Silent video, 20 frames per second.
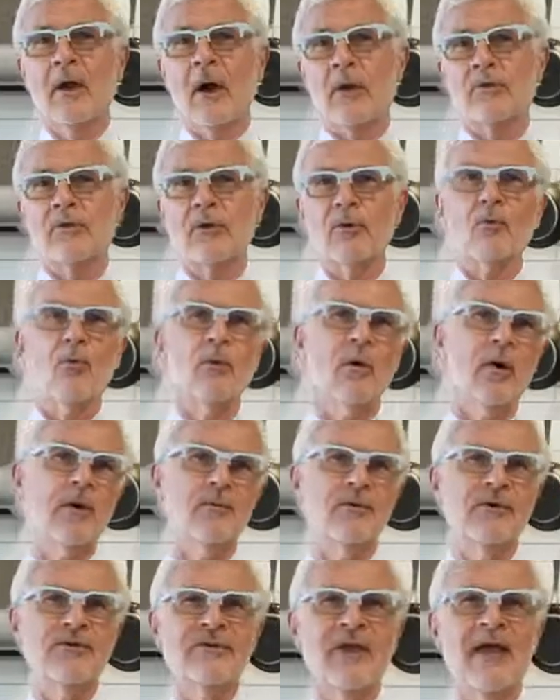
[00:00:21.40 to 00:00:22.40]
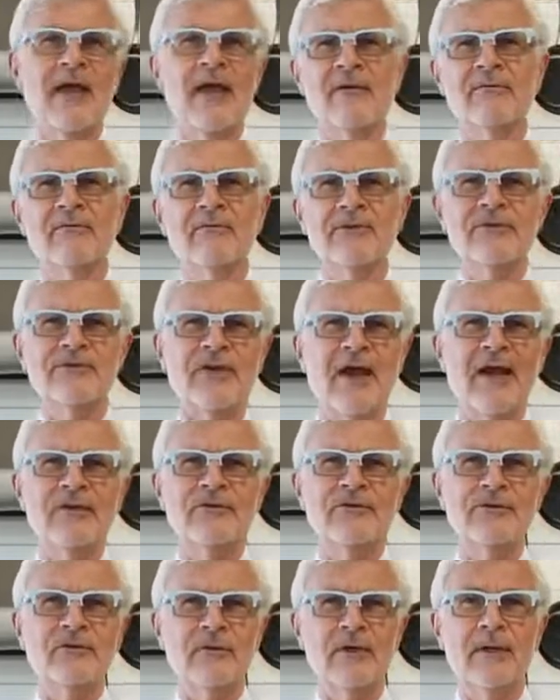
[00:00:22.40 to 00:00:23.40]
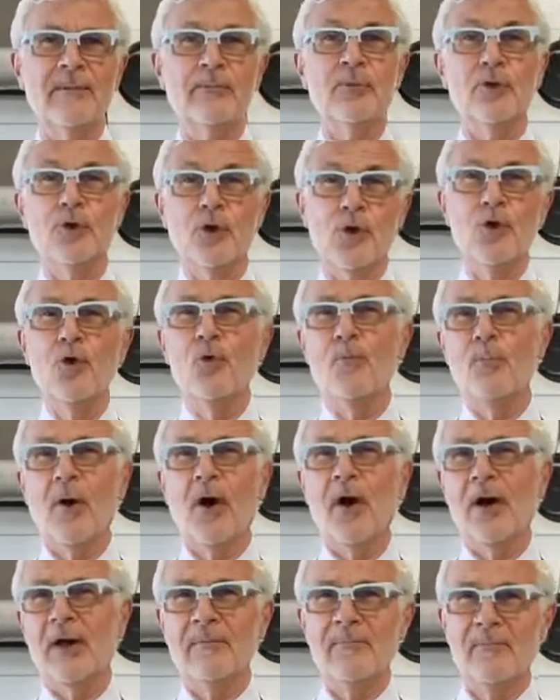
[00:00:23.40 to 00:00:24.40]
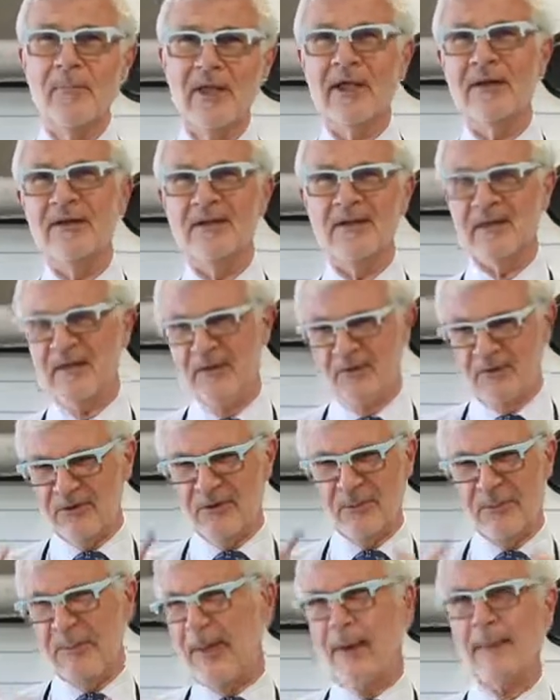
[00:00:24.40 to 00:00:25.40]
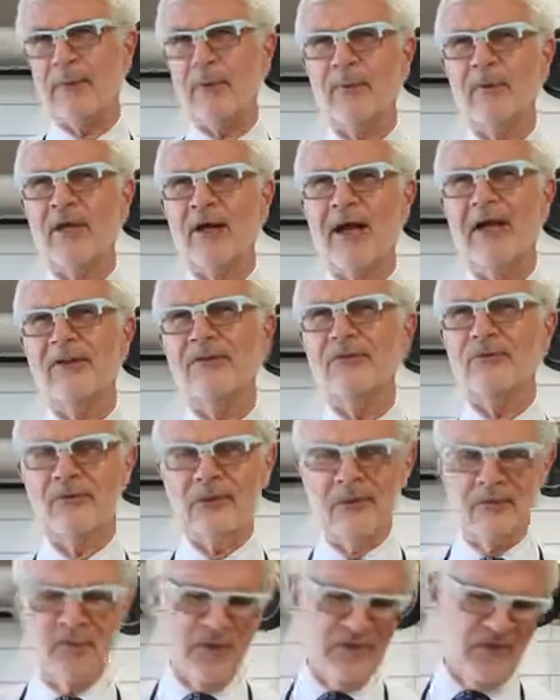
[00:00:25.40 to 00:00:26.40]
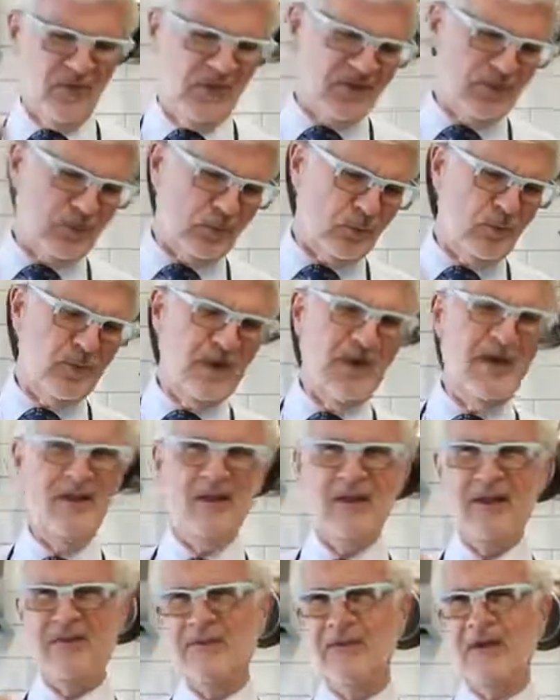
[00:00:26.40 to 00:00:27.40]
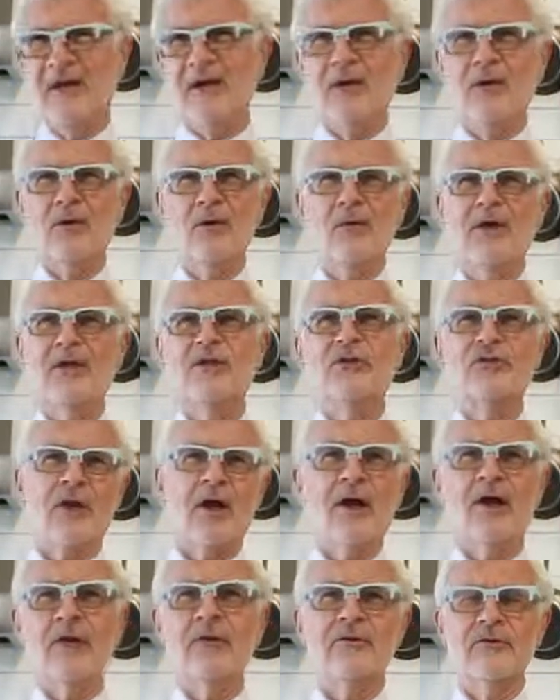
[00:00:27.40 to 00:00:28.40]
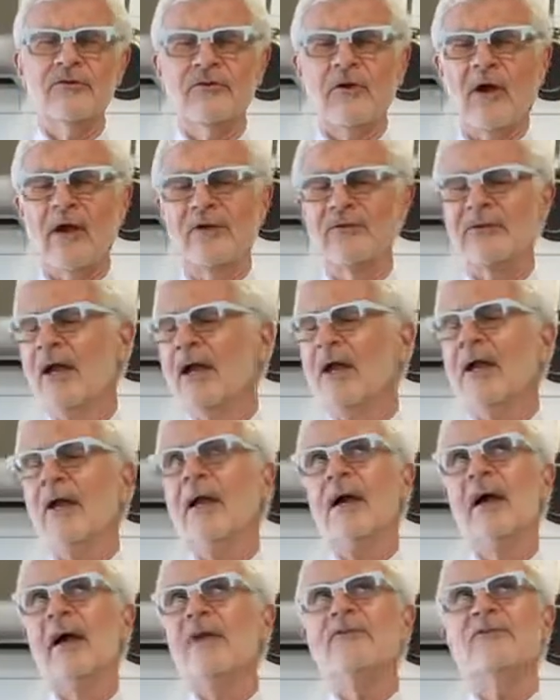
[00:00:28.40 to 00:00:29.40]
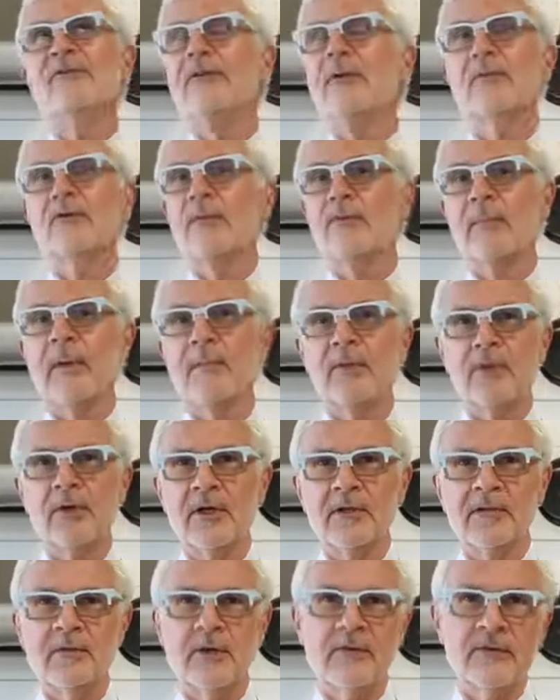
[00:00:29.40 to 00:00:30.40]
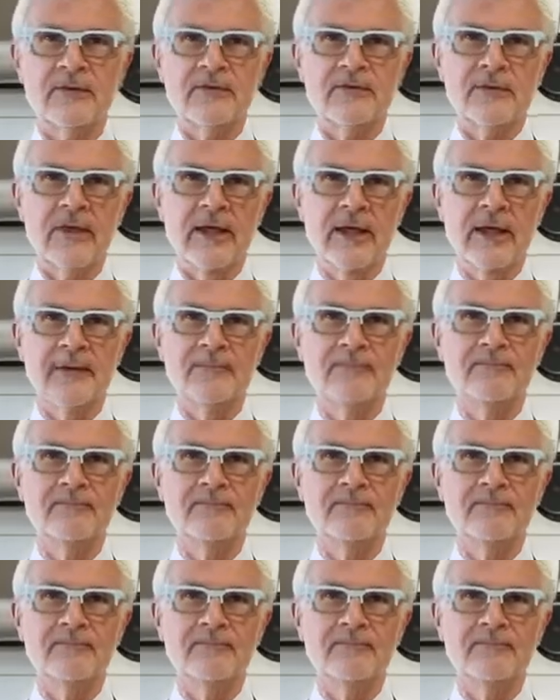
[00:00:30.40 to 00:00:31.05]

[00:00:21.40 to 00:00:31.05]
our reward was Evan's Ice Cream Goop on Mint. And it was peppermint ice cream with this really thick, gooey chocolate sauce. I still remember it to this day.